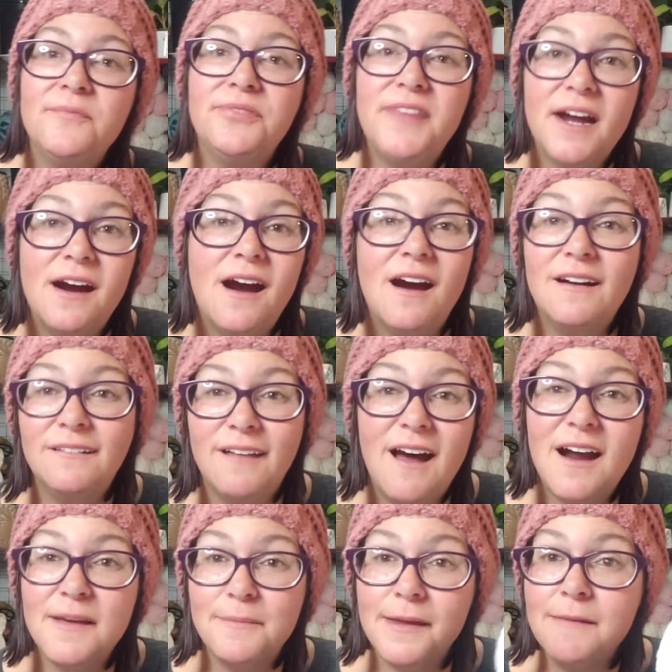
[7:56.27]
There are a
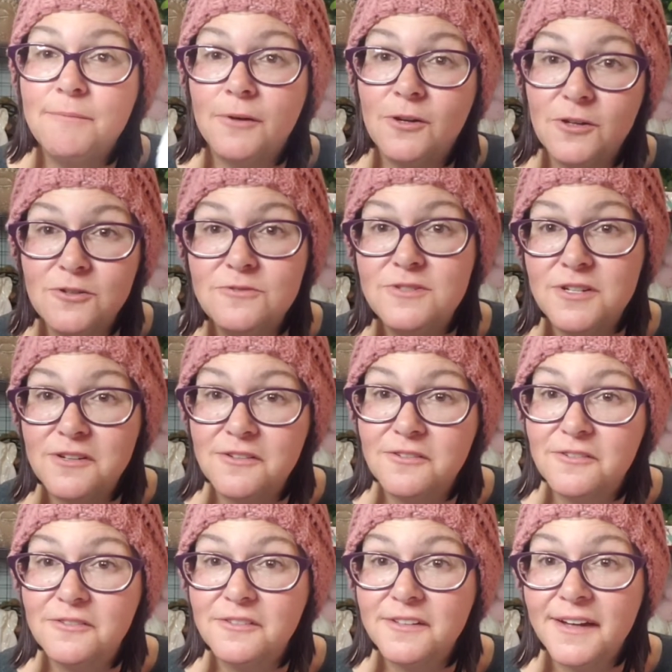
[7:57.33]
lot of people who
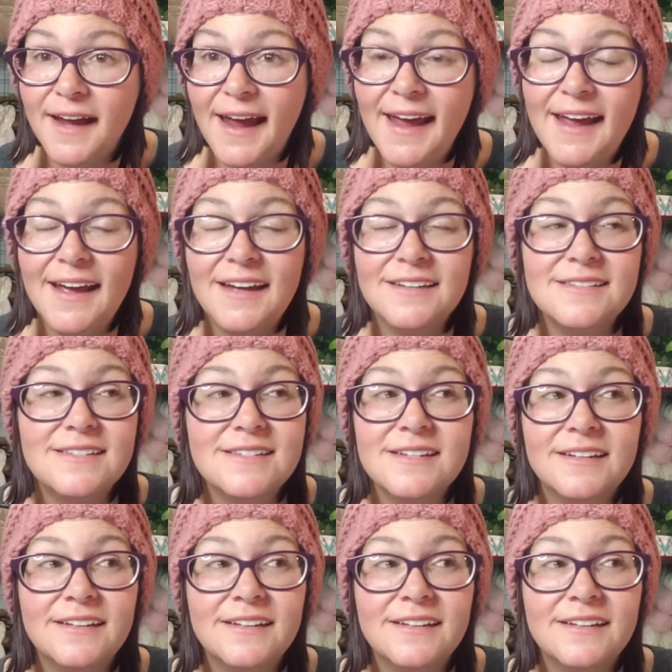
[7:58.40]
do. And